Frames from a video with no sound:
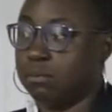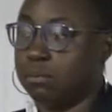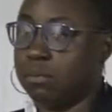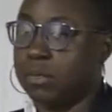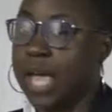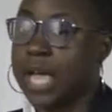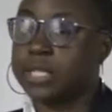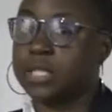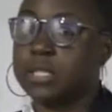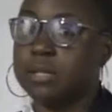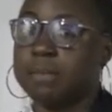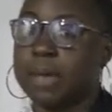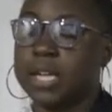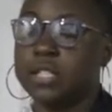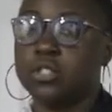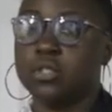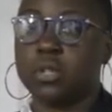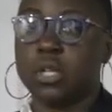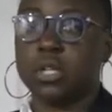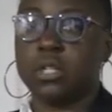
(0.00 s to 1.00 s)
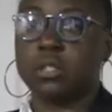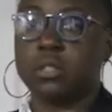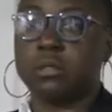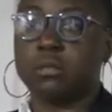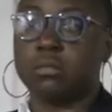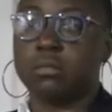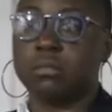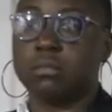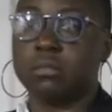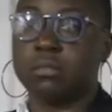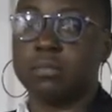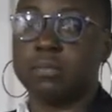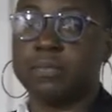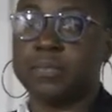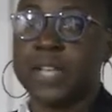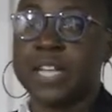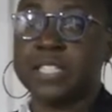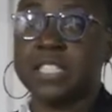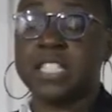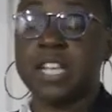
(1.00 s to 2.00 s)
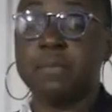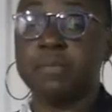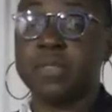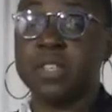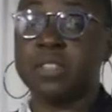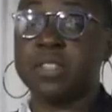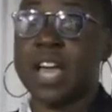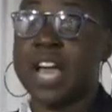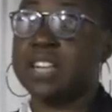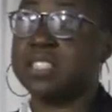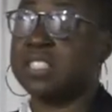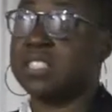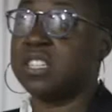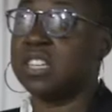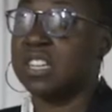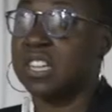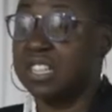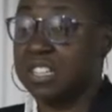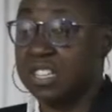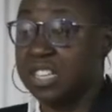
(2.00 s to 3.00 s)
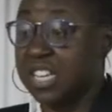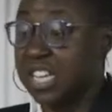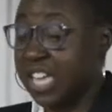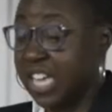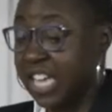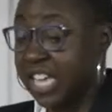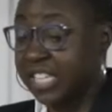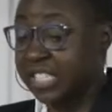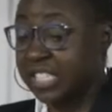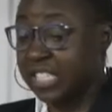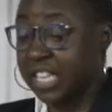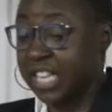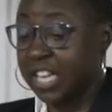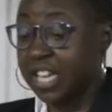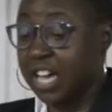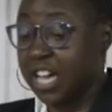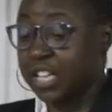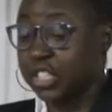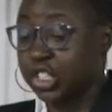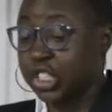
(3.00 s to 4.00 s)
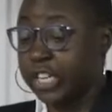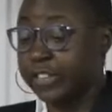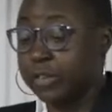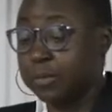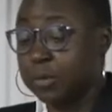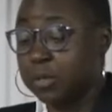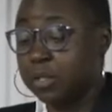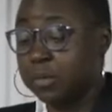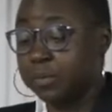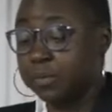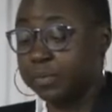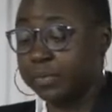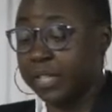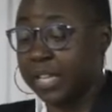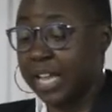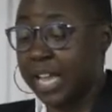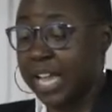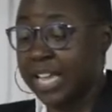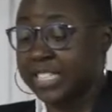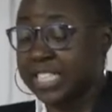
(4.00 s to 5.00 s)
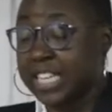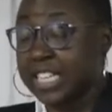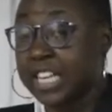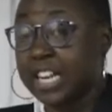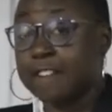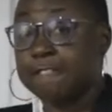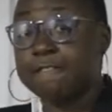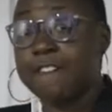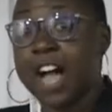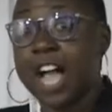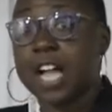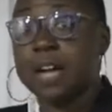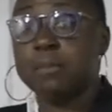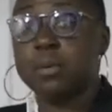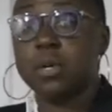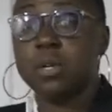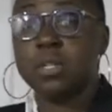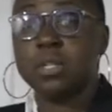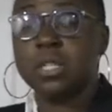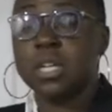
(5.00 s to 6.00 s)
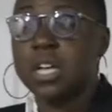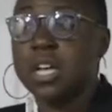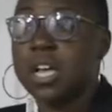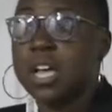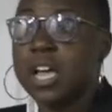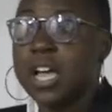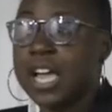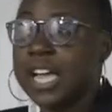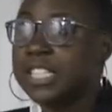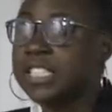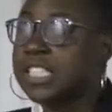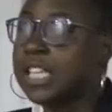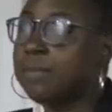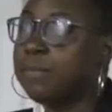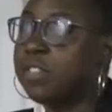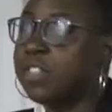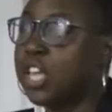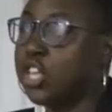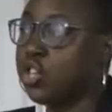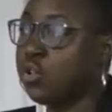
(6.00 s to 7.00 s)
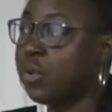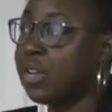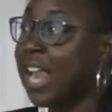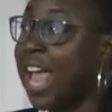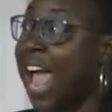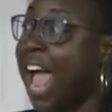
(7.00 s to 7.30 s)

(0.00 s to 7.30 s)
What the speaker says: That's a metric. That's something that's easily achievable, it's identifiable, it's something that you can